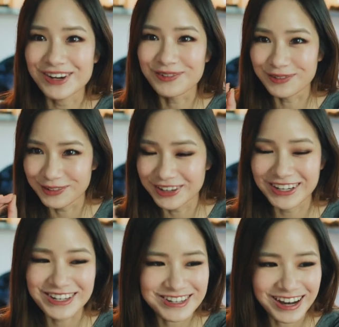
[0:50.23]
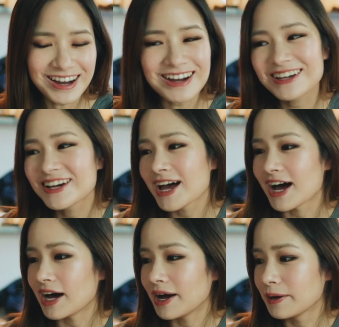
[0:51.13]
really dark
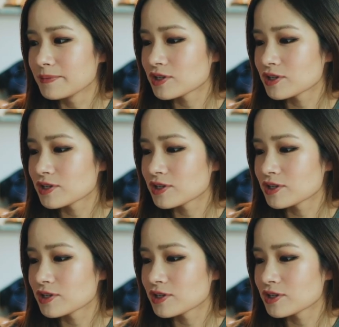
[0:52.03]
um,